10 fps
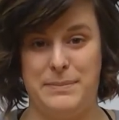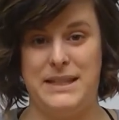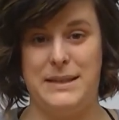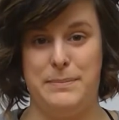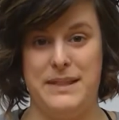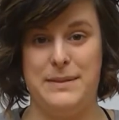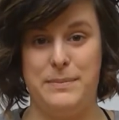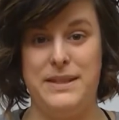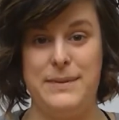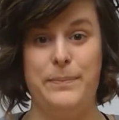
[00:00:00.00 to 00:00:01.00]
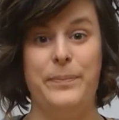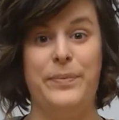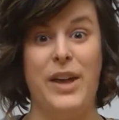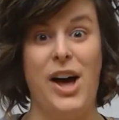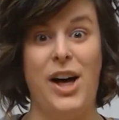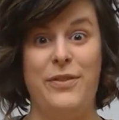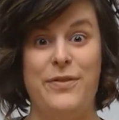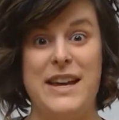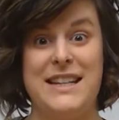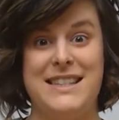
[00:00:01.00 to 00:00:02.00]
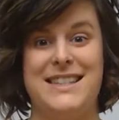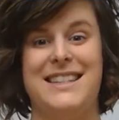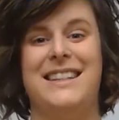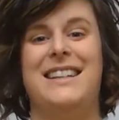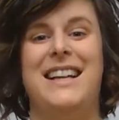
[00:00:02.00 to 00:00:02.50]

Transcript: bzz, bzz, bzz. All fixed.